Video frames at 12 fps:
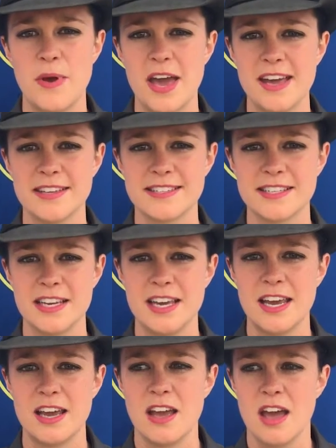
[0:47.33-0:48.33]

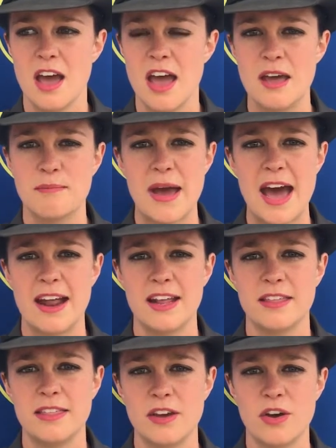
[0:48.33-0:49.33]
Paisley, and
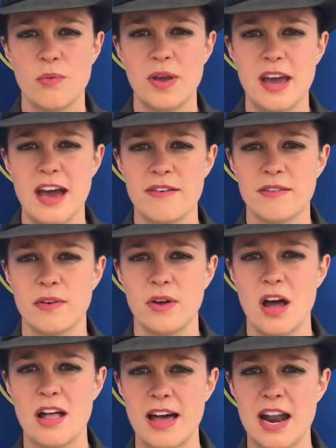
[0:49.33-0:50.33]
Maddie Thiel, we have
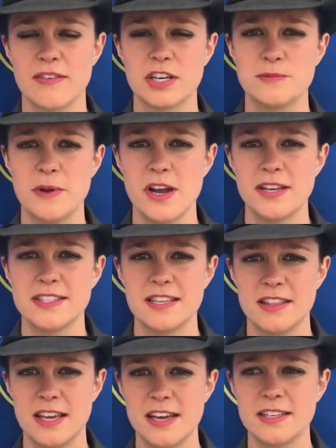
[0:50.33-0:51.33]
a lot of experience
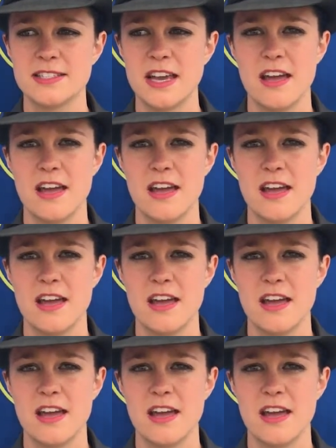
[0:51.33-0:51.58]
at this.